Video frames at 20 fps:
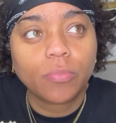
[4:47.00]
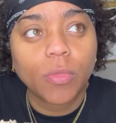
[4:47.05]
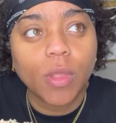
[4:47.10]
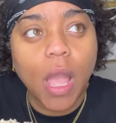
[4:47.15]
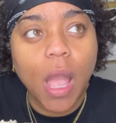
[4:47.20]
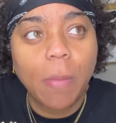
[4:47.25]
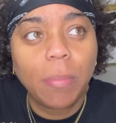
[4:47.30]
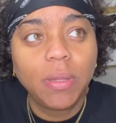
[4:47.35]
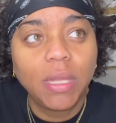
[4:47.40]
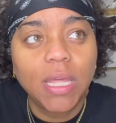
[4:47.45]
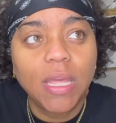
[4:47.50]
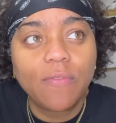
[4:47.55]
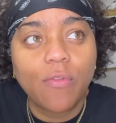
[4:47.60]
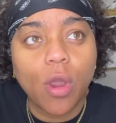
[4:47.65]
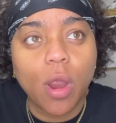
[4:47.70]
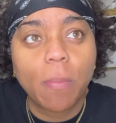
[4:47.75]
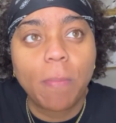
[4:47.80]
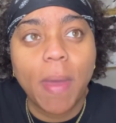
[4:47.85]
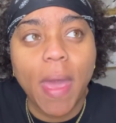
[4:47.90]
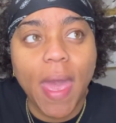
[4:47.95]
I believe,
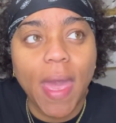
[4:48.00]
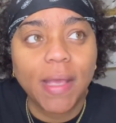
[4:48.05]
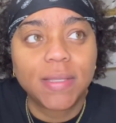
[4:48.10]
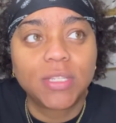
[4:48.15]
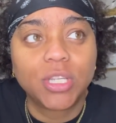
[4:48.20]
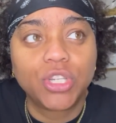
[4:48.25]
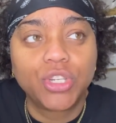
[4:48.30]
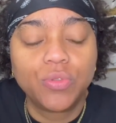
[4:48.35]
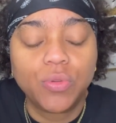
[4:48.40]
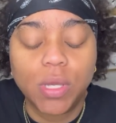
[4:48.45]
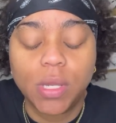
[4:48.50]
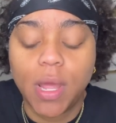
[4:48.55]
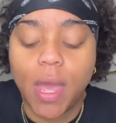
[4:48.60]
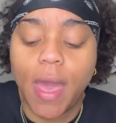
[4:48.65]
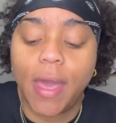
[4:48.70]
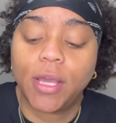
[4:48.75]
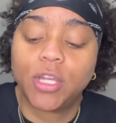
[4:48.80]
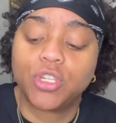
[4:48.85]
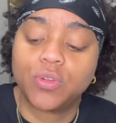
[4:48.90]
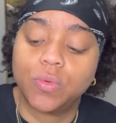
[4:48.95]
are bags that you can
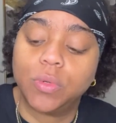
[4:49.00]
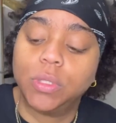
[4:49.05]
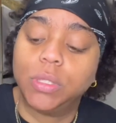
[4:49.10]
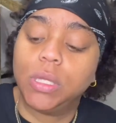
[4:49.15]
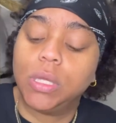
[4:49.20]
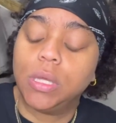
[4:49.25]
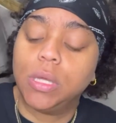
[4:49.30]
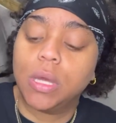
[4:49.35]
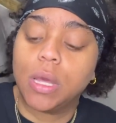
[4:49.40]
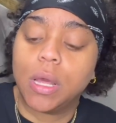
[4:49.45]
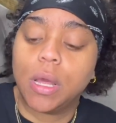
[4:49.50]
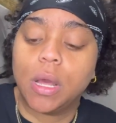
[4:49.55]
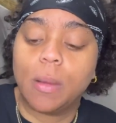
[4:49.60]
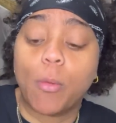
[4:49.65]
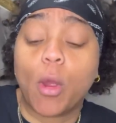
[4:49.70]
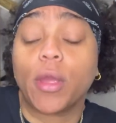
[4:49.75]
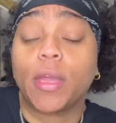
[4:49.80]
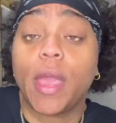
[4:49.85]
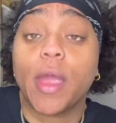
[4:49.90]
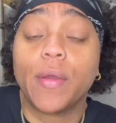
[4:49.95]
actually,
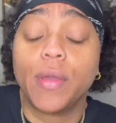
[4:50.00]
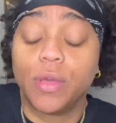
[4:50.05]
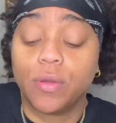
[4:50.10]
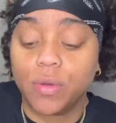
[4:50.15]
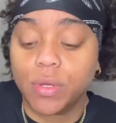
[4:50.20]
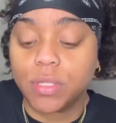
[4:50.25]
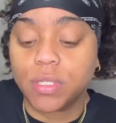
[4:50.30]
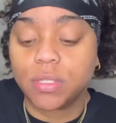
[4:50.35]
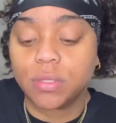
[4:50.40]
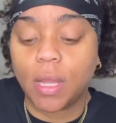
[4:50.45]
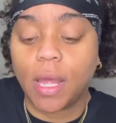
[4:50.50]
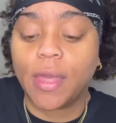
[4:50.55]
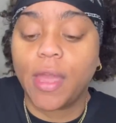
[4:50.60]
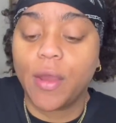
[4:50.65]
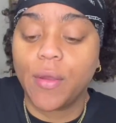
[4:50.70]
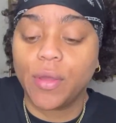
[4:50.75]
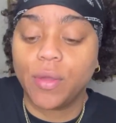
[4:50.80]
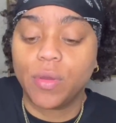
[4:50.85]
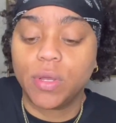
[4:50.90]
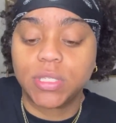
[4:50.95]
are carry-ons, like
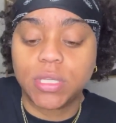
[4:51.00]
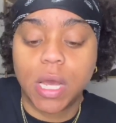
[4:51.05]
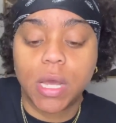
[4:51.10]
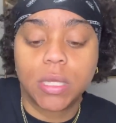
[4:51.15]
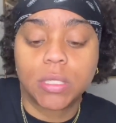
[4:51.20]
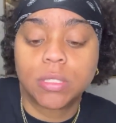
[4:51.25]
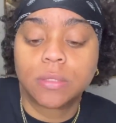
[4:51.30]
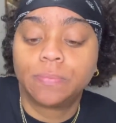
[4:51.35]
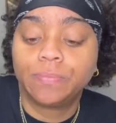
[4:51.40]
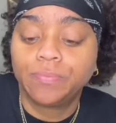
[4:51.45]
carry-on size.